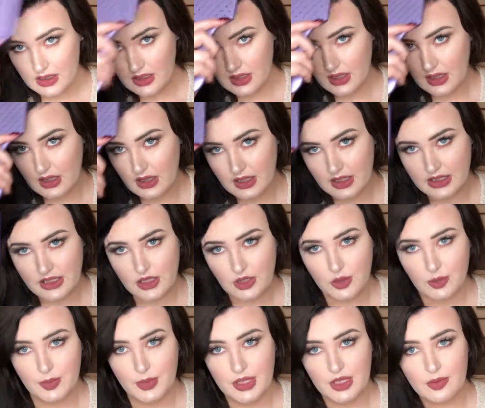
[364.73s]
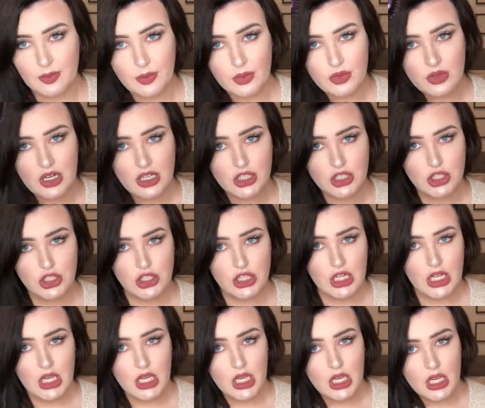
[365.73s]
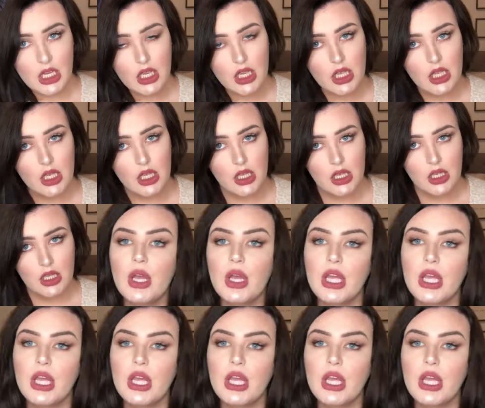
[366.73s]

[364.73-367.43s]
a little bit of brushing.